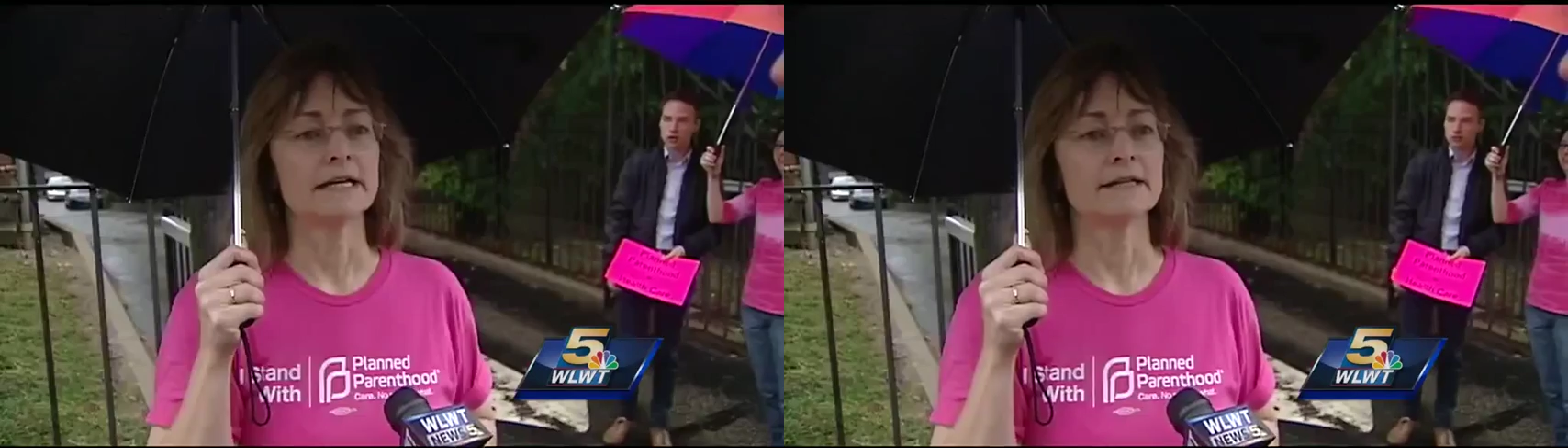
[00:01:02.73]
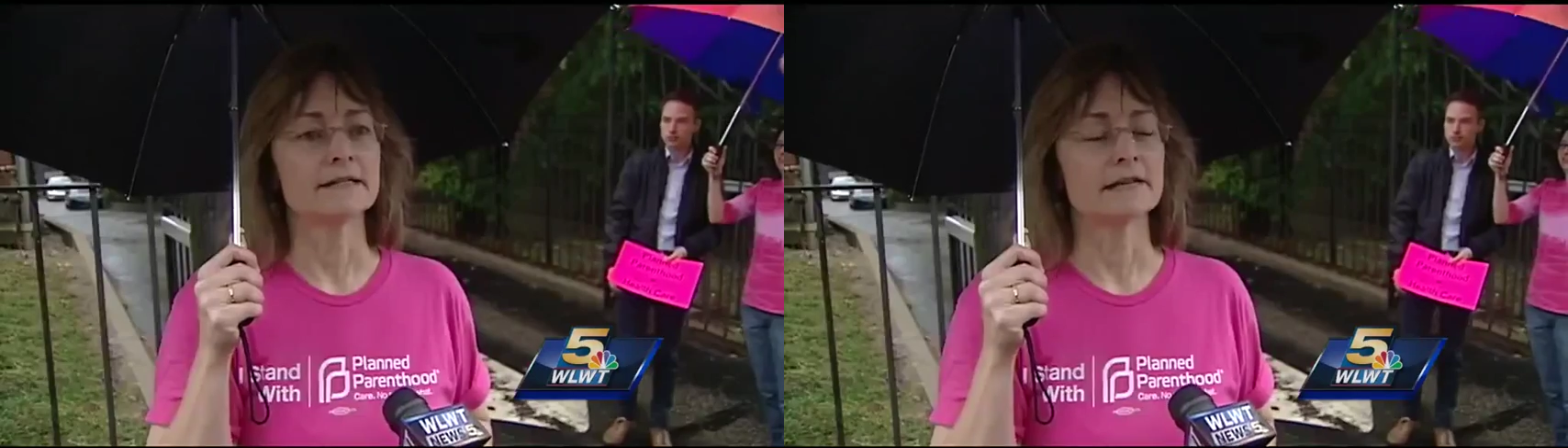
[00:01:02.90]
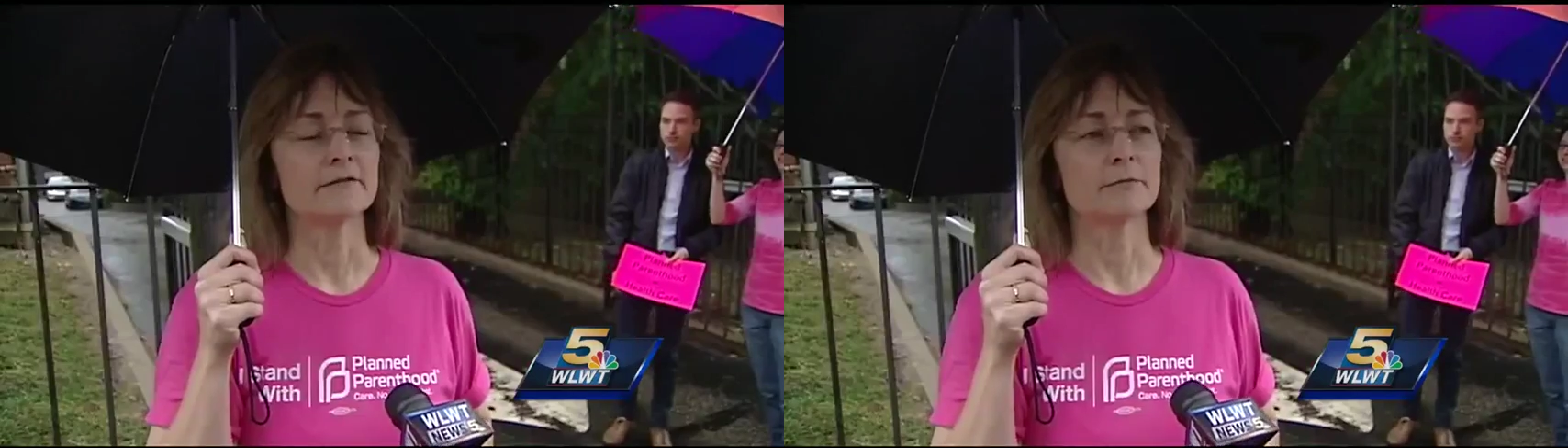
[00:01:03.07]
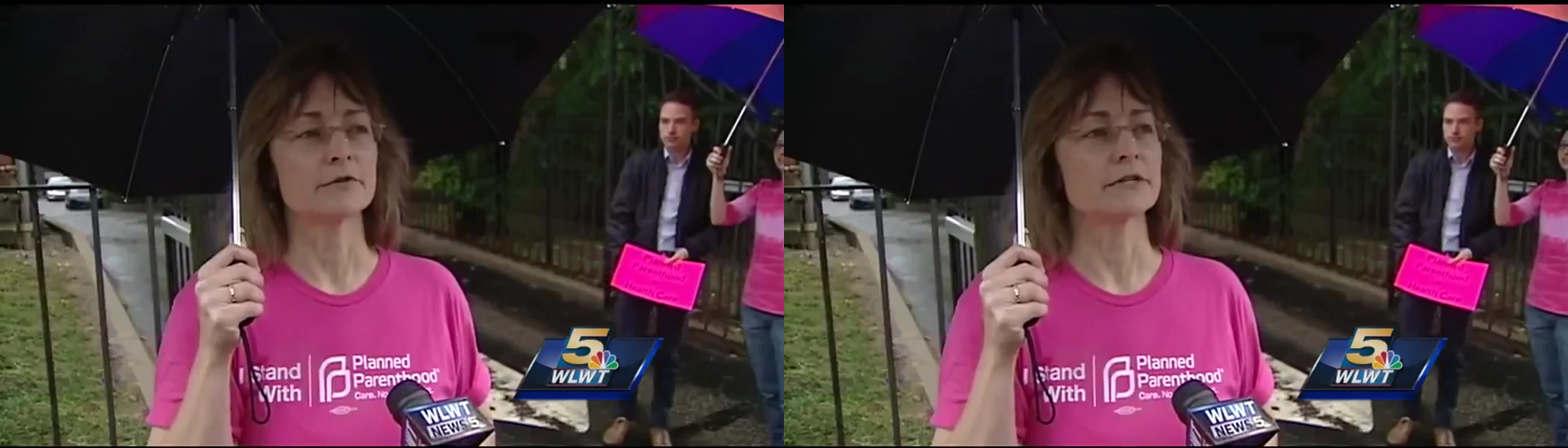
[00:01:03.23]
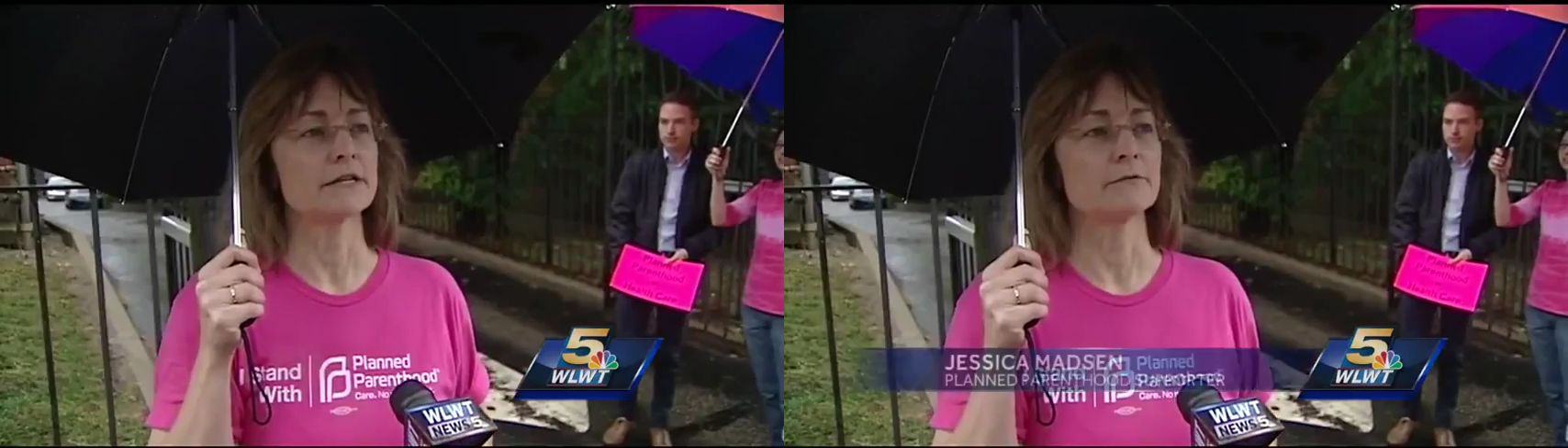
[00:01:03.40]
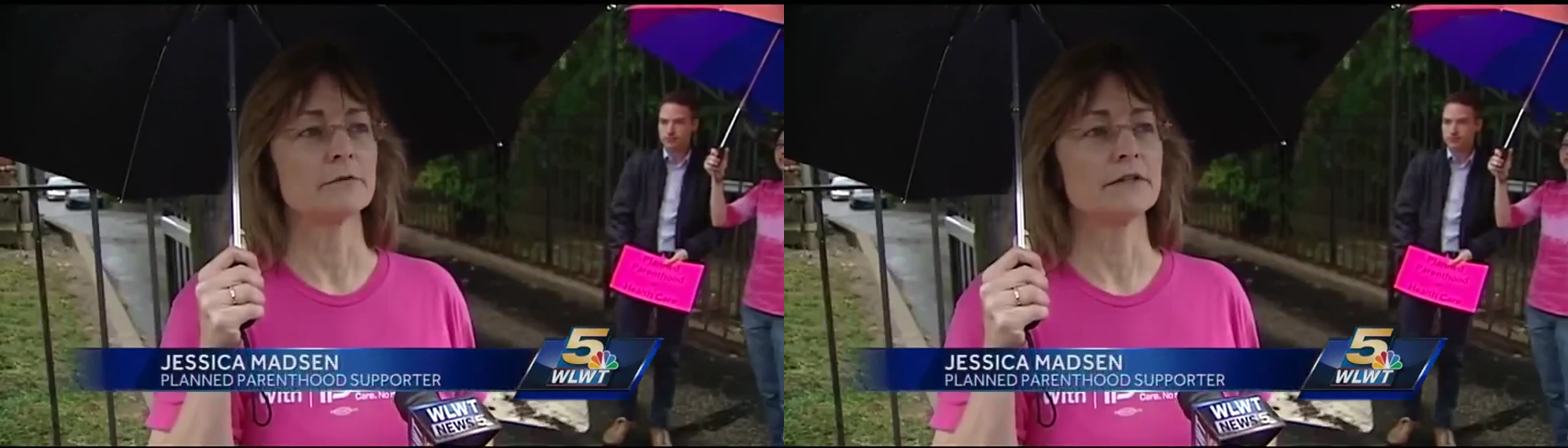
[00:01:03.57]
ninety-seven
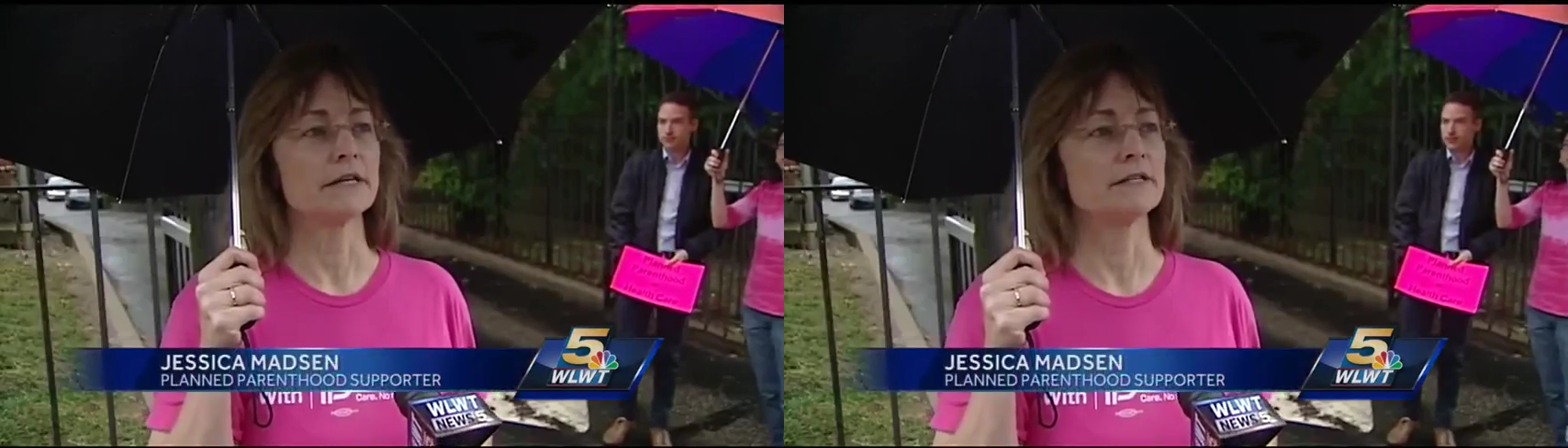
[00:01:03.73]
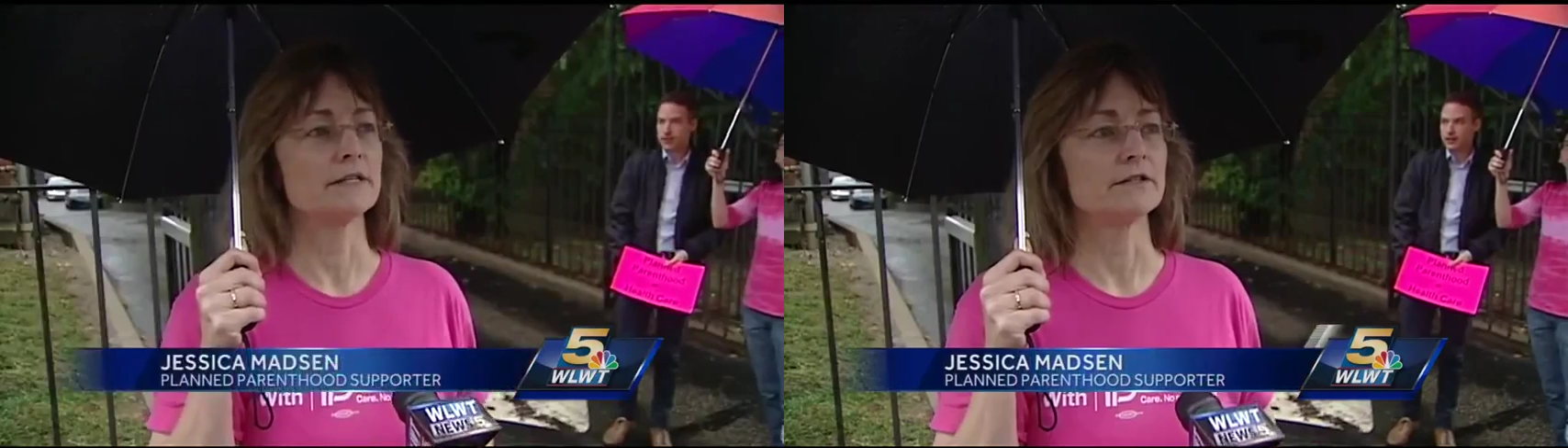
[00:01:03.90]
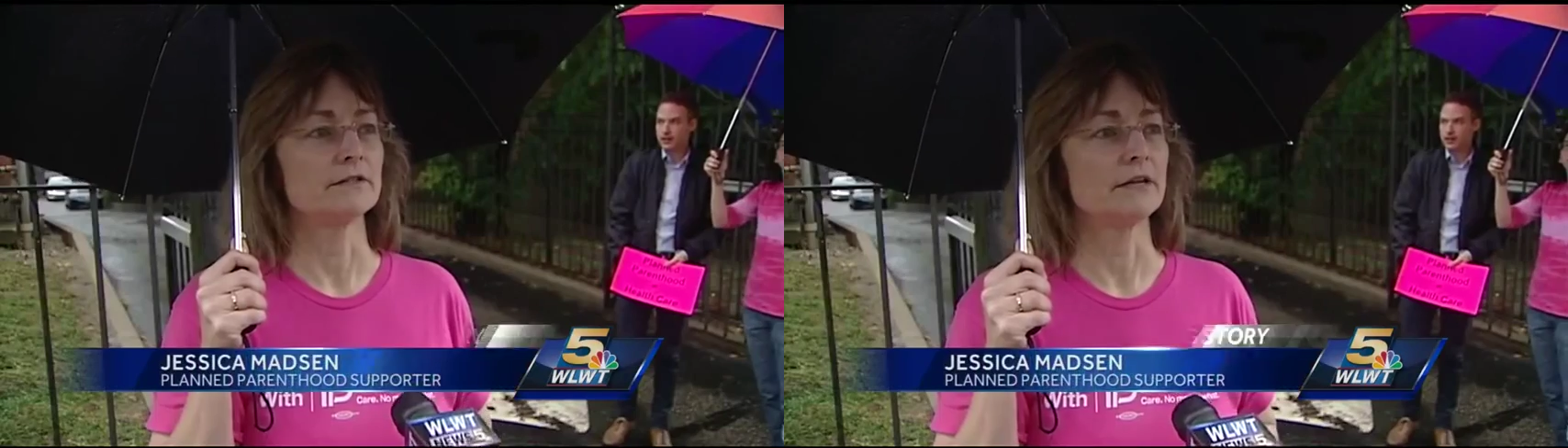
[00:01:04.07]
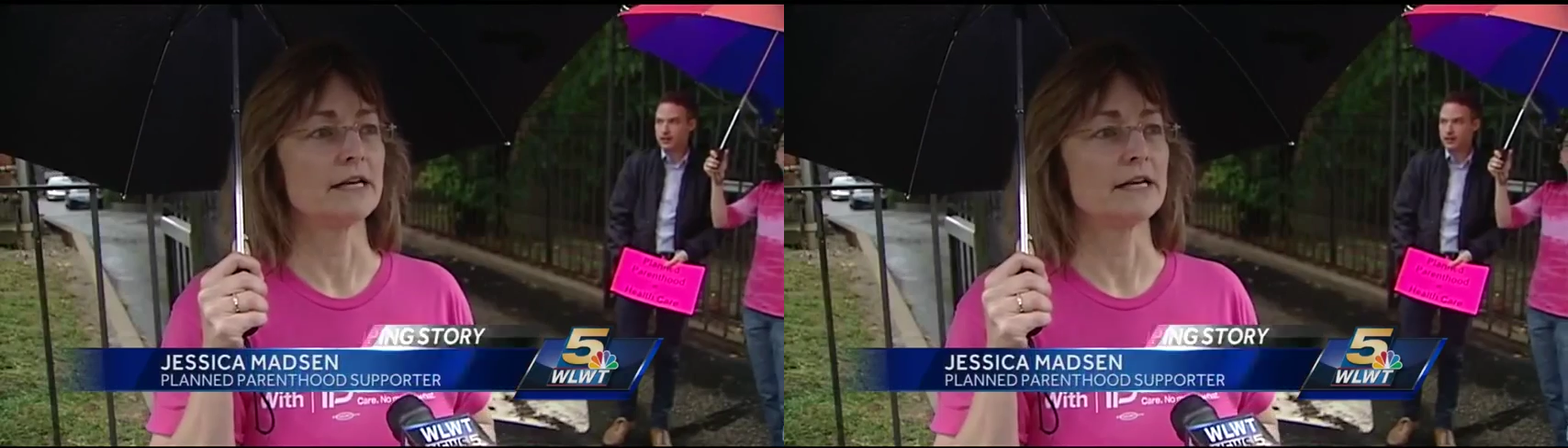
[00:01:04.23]
percent of what they do